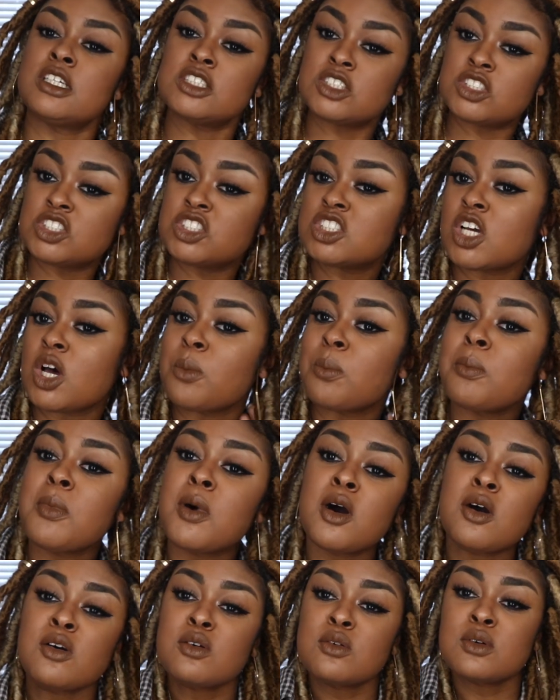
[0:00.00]

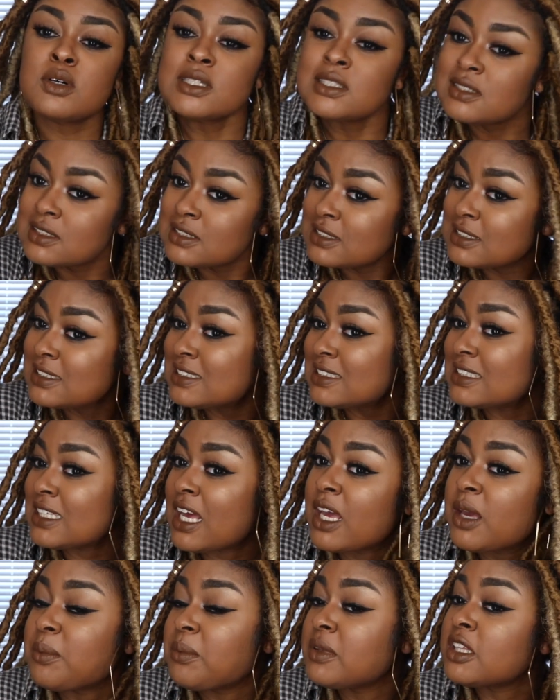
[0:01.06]
jumbo
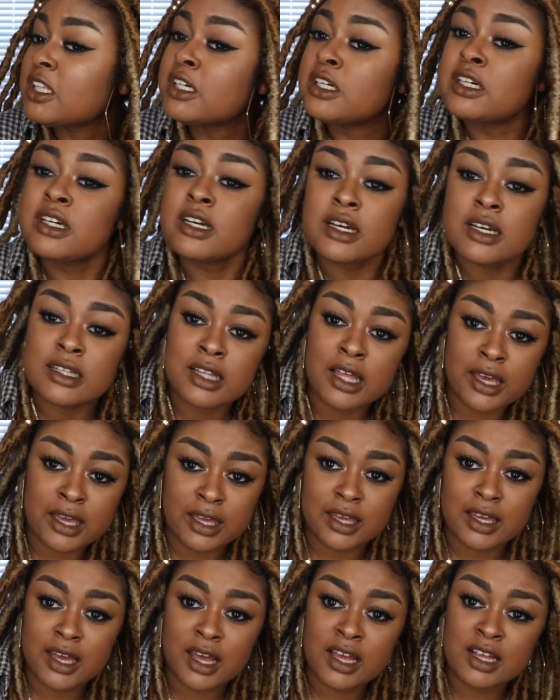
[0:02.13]
type look, like
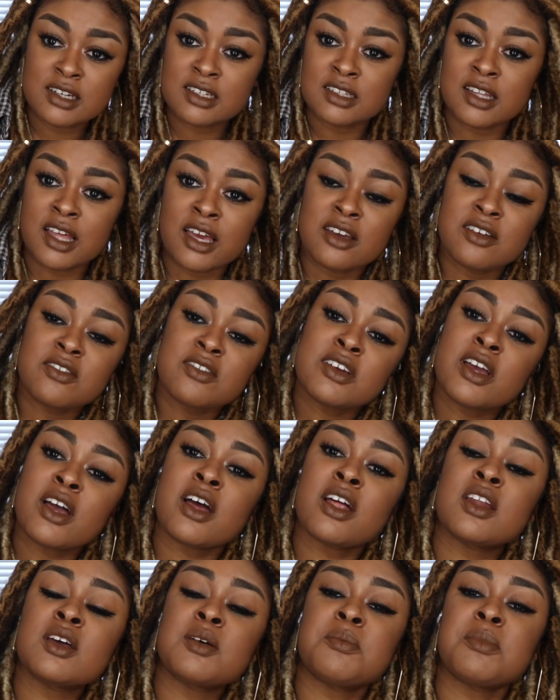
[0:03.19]
kind of like
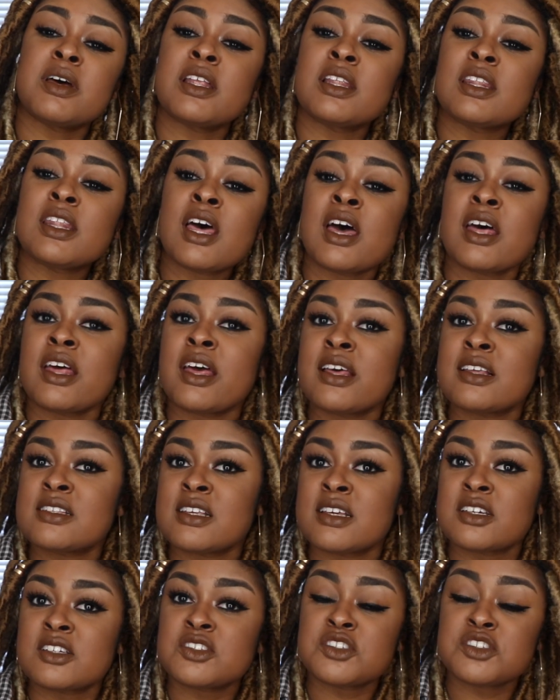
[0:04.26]
Rihanna, but not as
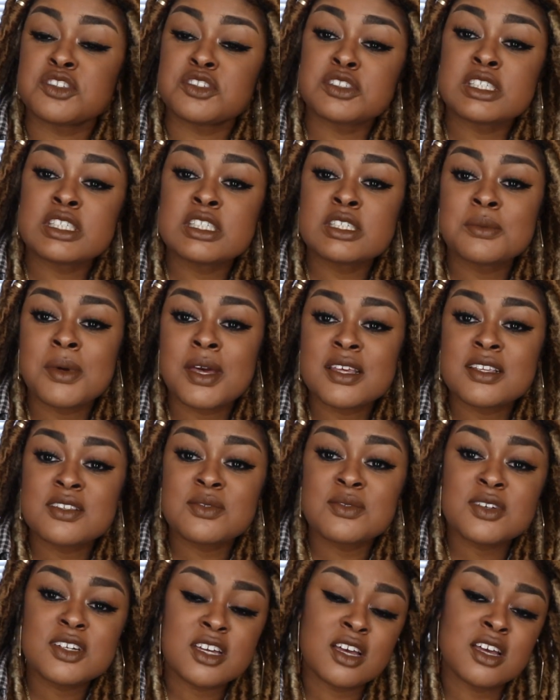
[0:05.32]
extreme as
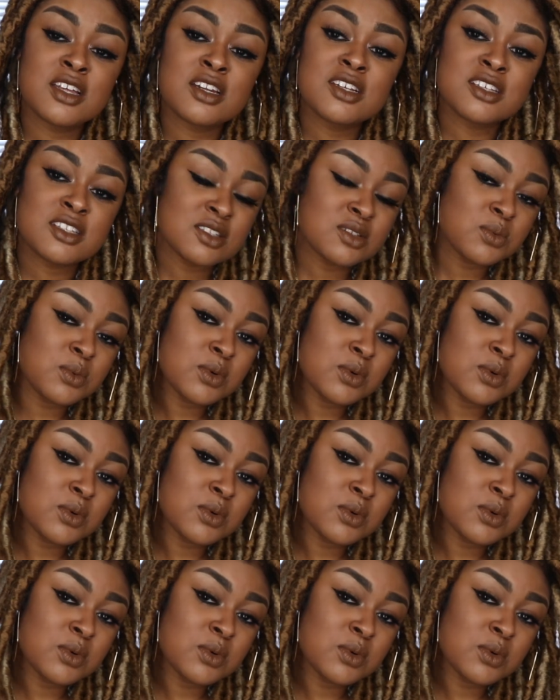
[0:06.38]
Rihanna's